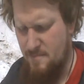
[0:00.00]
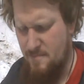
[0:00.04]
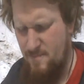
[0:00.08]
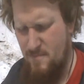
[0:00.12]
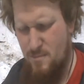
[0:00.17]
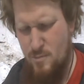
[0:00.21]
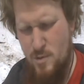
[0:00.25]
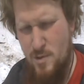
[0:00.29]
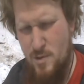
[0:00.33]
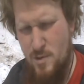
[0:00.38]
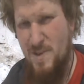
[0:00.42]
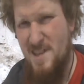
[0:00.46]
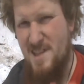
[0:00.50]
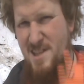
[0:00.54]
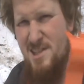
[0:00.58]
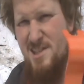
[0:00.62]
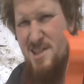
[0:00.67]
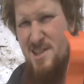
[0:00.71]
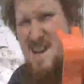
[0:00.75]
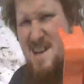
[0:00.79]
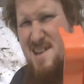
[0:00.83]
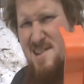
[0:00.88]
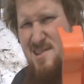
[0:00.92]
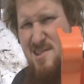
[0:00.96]
One this
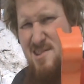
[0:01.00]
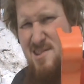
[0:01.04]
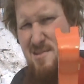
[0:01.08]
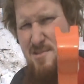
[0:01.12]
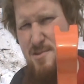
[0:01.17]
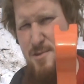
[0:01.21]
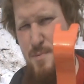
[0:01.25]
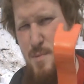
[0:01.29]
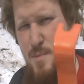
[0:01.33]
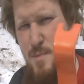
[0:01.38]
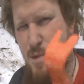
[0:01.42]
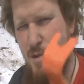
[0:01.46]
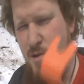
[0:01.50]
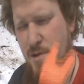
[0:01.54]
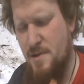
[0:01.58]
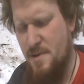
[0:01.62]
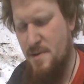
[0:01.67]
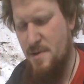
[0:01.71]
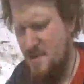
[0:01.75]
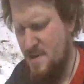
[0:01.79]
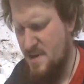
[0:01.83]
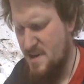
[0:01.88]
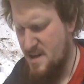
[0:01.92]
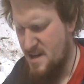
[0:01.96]
size, a little smaller,
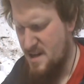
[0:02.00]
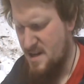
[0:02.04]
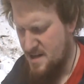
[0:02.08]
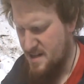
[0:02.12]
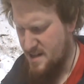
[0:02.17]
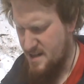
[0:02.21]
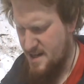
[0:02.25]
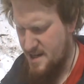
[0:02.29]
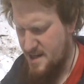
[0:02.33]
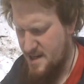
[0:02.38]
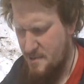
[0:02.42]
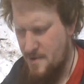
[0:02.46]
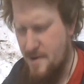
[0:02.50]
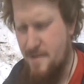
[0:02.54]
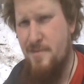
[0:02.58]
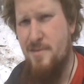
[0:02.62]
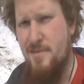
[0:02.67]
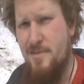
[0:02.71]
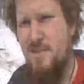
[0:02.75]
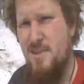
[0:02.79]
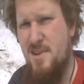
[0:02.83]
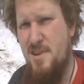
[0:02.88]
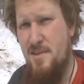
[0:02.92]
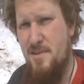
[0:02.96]
and then I do
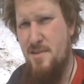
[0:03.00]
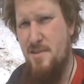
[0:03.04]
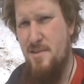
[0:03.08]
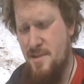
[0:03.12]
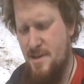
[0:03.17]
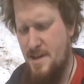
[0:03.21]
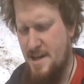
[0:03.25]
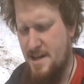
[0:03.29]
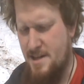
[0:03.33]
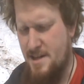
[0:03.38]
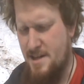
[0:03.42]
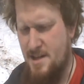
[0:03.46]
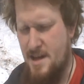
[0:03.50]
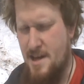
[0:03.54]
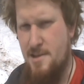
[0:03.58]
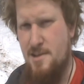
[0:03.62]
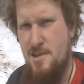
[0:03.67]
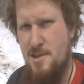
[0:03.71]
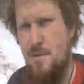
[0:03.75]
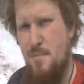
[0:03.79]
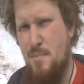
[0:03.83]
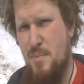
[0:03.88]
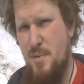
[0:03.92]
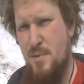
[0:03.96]
have the next size
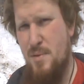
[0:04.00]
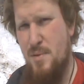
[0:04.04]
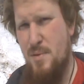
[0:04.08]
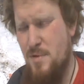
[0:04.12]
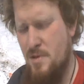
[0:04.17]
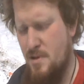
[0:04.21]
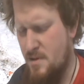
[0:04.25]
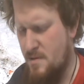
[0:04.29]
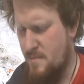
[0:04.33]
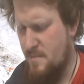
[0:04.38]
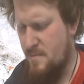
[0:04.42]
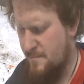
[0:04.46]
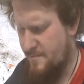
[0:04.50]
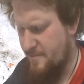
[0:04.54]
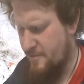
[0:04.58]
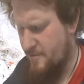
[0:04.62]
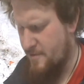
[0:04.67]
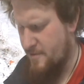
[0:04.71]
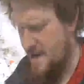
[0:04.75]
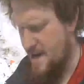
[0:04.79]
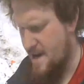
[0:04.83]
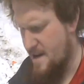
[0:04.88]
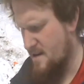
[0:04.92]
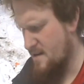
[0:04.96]
up for
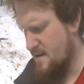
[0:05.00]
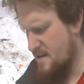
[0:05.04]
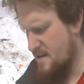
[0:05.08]
that.